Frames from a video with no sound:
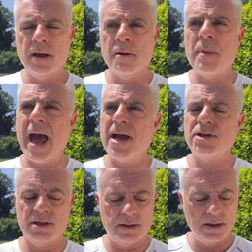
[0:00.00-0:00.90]

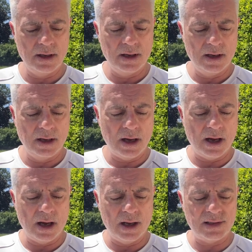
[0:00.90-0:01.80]
compassion,
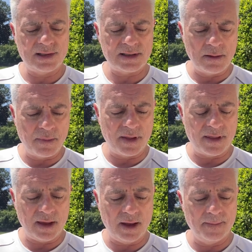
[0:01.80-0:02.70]

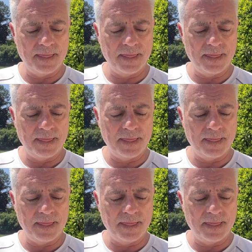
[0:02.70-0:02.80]
sympathy.